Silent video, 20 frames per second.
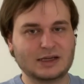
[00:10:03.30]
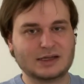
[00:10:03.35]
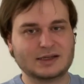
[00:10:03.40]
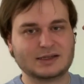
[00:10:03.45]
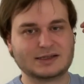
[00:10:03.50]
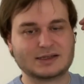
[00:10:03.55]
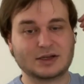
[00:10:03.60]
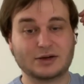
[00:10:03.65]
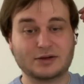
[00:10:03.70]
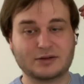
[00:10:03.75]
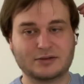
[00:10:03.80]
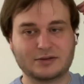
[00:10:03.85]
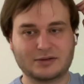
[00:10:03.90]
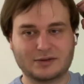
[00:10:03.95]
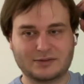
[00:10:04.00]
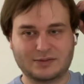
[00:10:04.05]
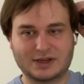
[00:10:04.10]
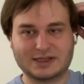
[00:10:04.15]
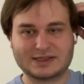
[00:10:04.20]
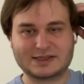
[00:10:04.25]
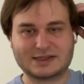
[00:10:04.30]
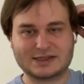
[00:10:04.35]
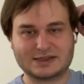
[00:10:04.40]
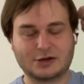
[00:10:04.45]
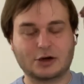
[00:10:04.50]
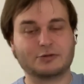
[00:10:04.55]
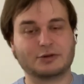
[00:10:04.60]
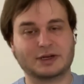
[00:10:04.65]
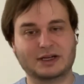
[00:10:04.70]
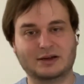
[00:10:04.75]
So this is
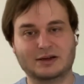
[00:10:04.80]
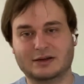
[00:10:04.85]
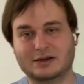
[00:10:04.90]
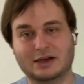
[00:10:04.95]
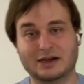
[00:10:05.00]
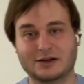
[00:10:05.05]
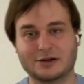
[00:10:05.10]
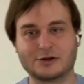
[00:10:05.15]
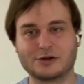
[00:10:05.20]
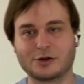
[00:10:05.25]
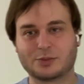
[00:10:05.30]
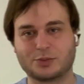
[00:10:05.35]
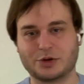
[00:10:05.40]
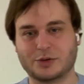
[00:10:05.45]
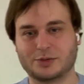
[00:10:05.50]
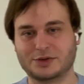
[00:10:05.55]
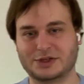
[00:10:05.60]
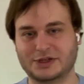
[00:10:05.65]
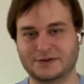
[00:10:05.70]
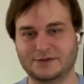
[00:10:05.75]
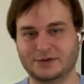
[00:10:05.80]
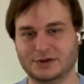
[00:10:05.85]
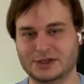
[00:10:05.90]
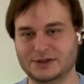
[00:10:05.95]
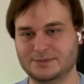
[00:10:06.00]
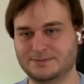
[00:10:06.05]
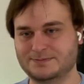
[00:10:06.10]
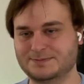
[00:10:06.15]
already like a good property for it.